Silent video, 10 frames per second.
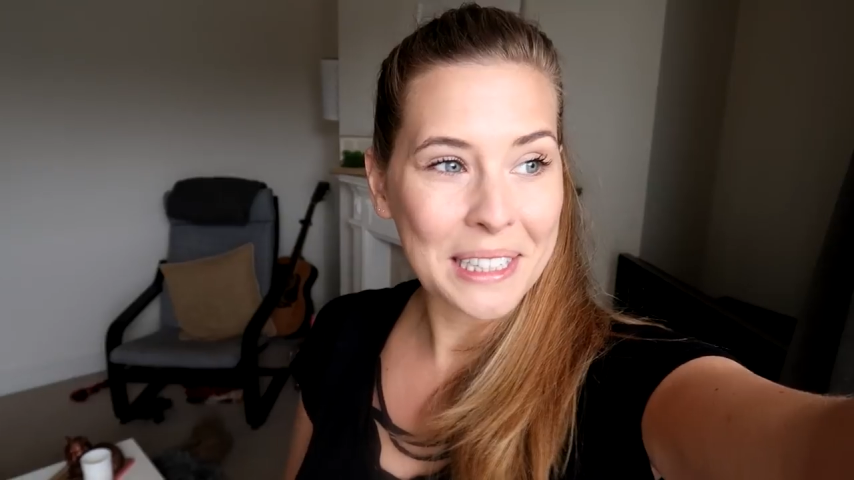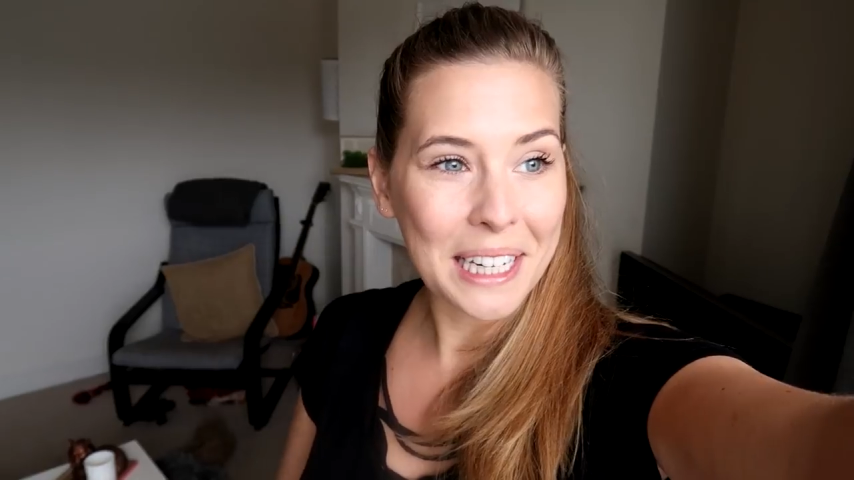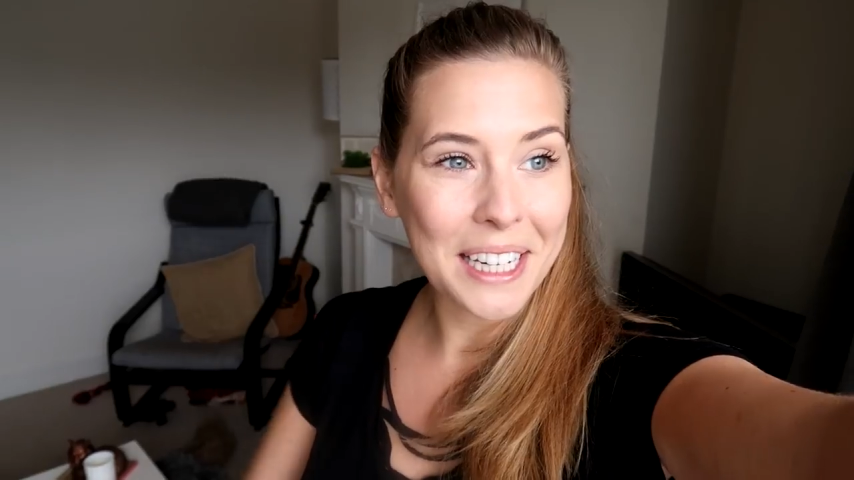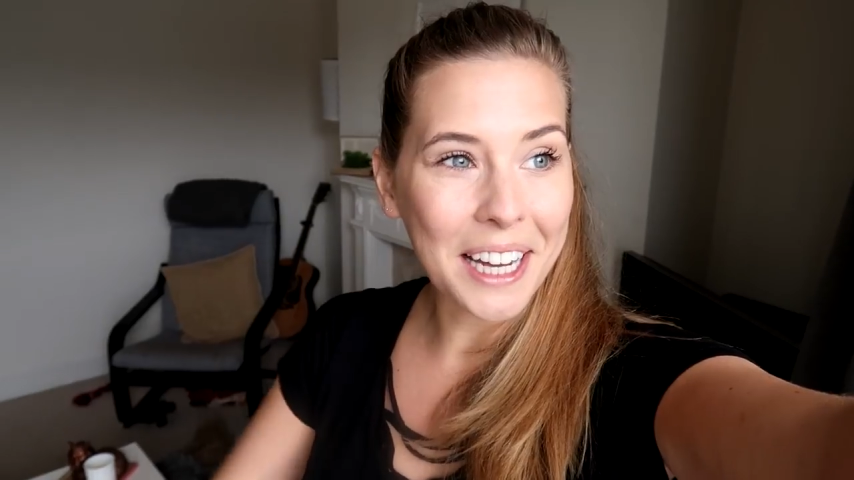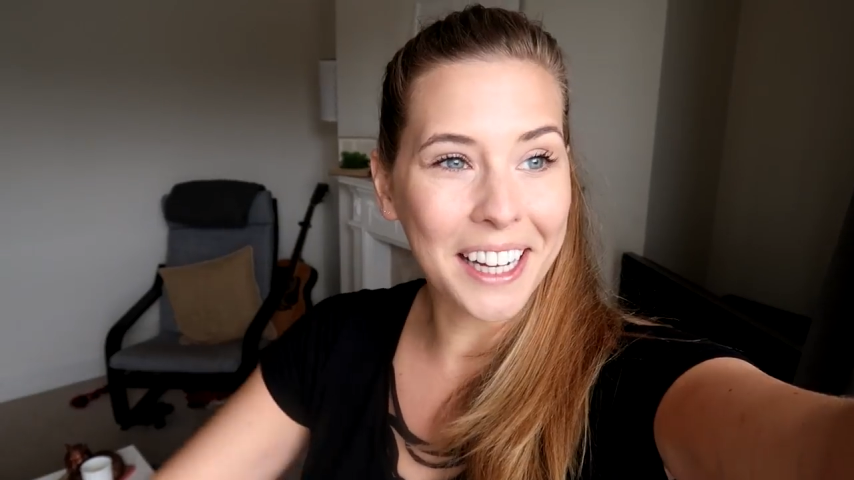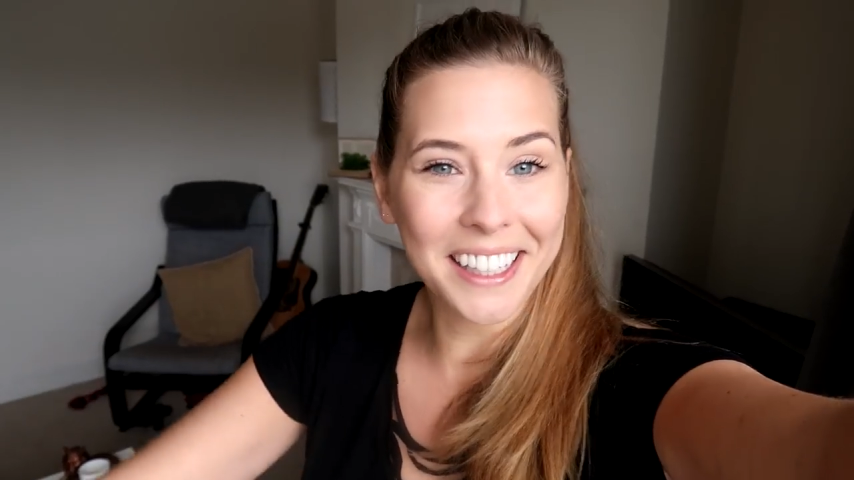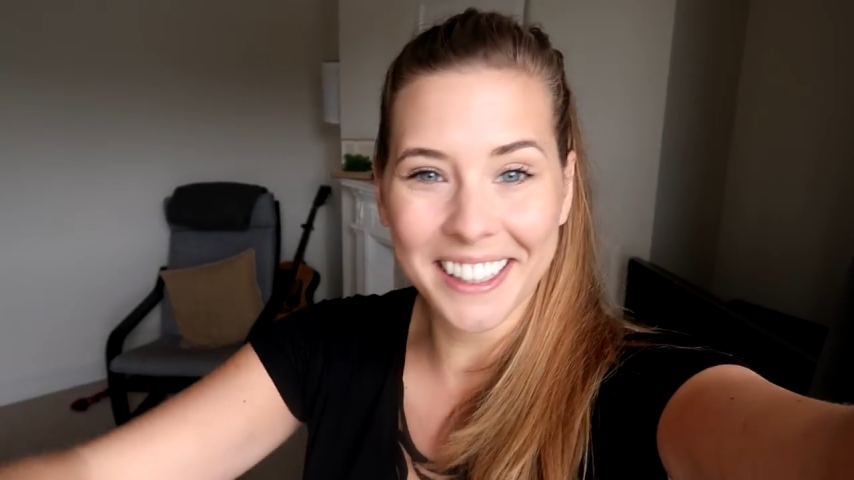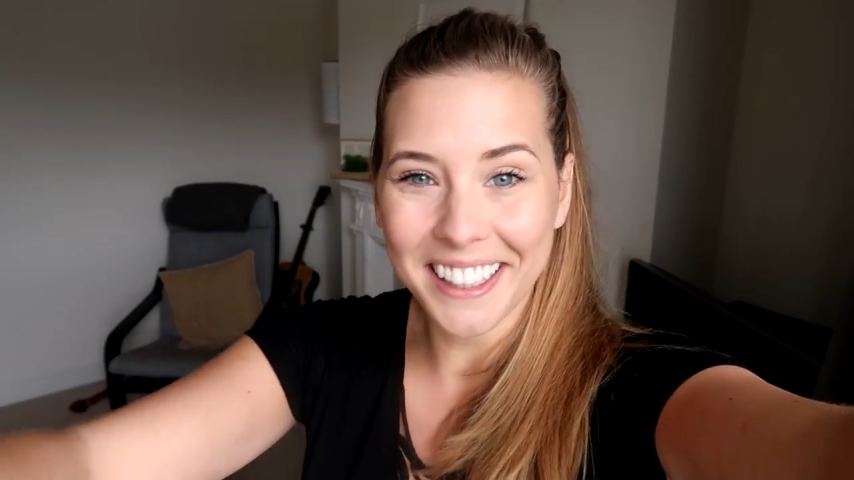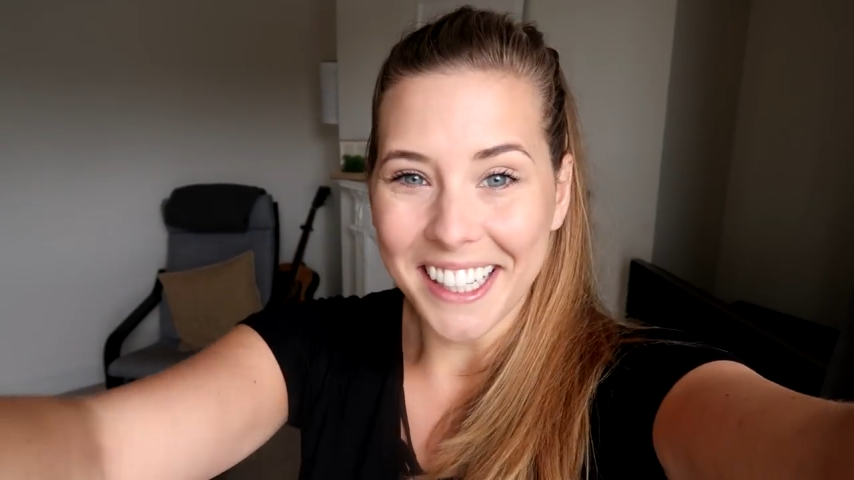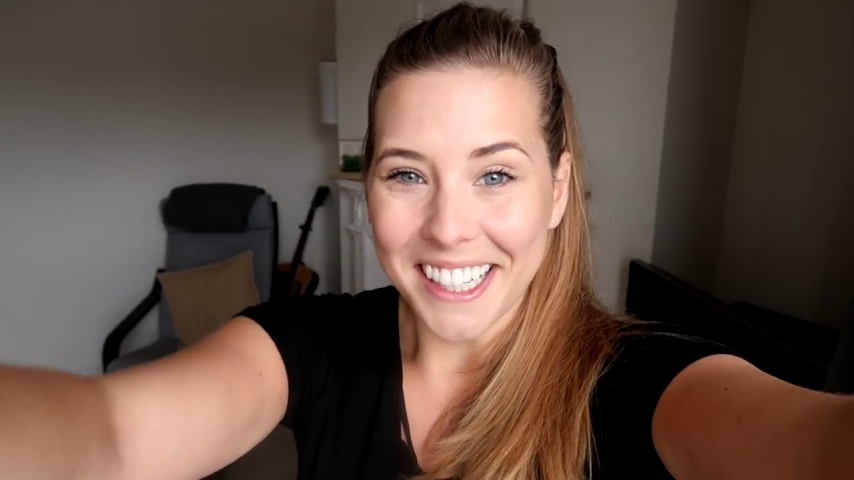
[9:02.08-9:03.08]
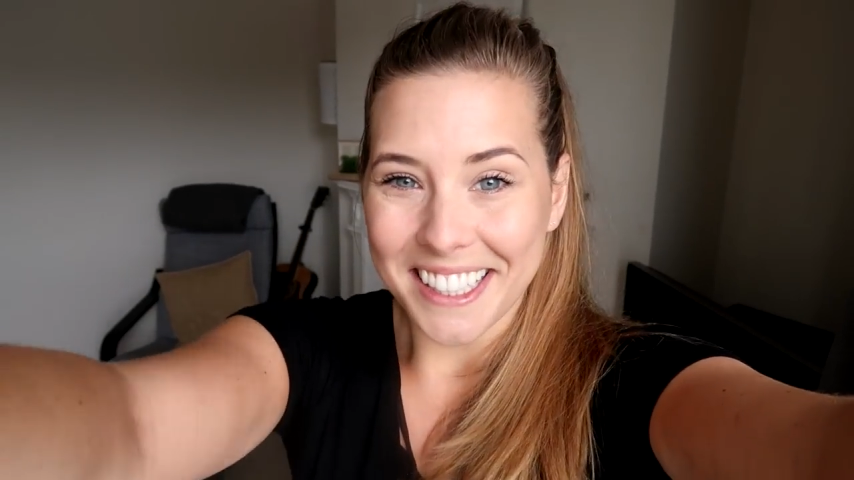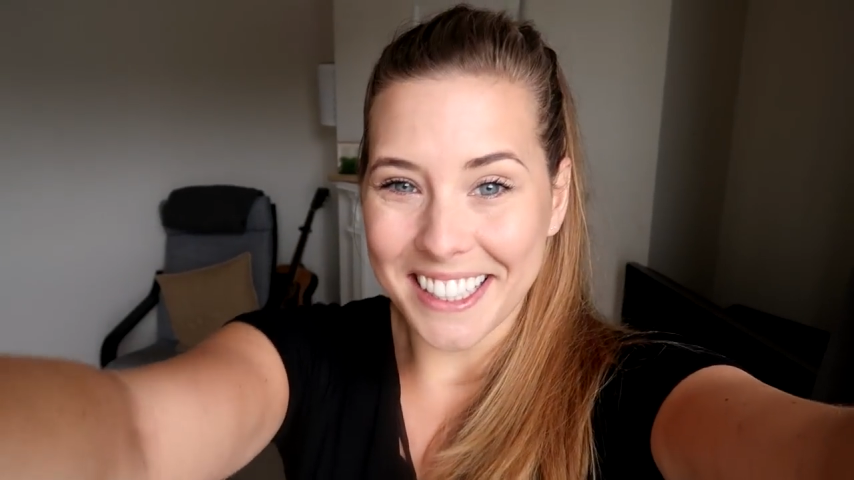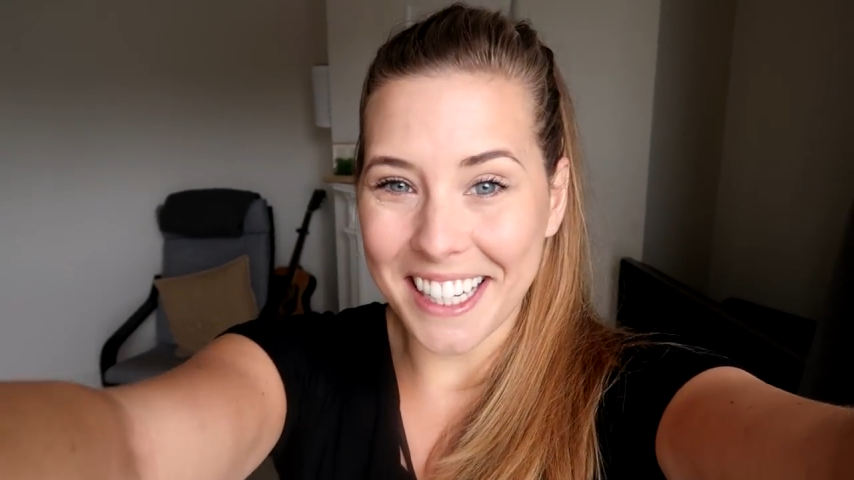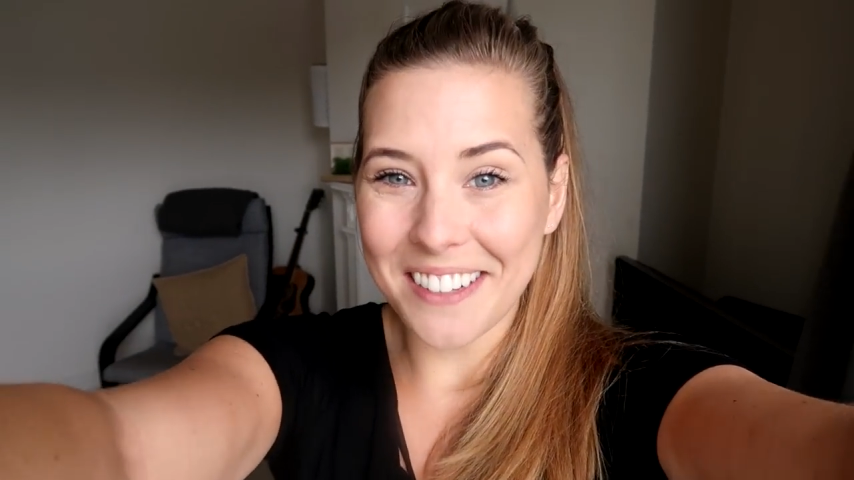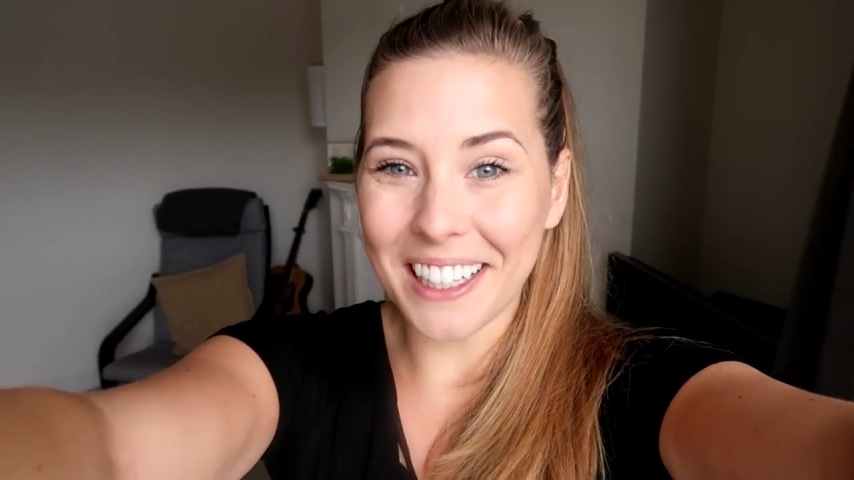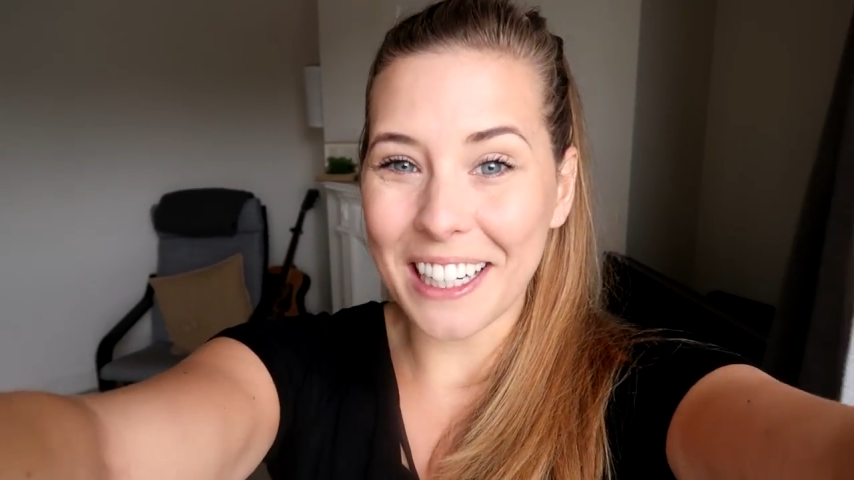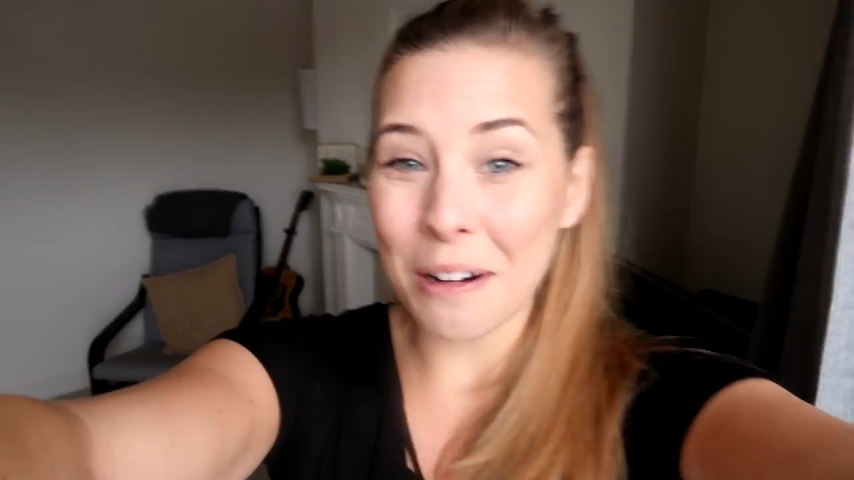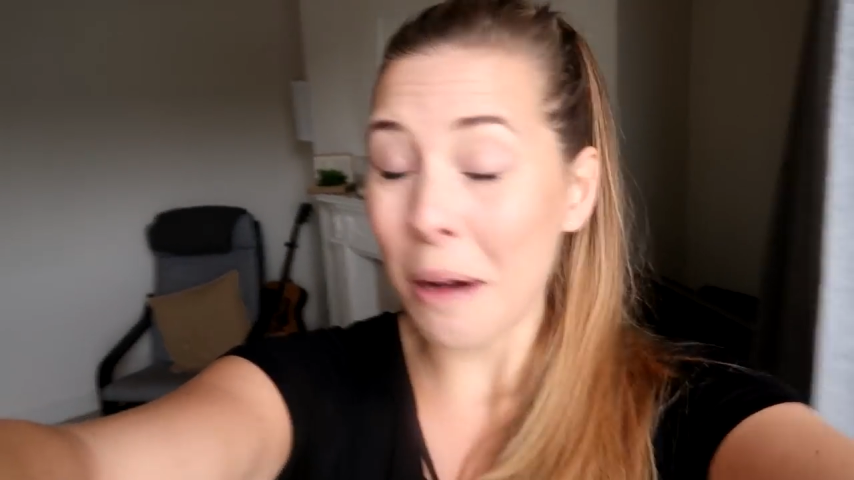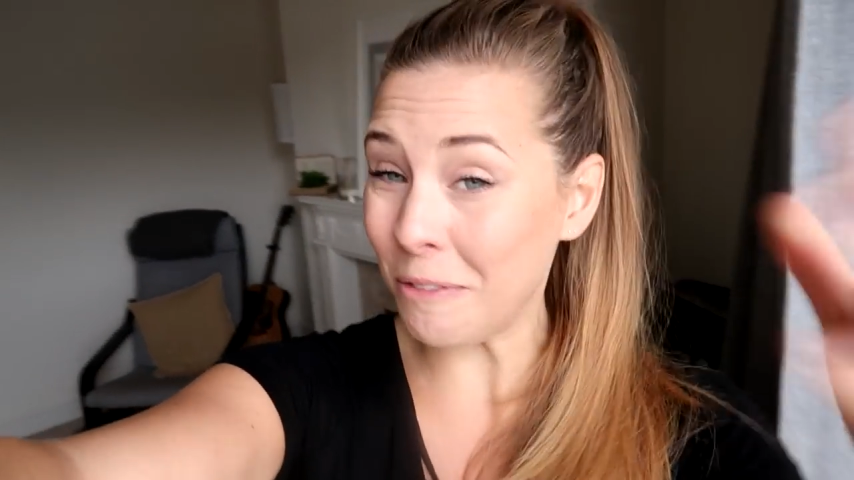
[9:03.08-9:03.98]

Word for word: see you in a little.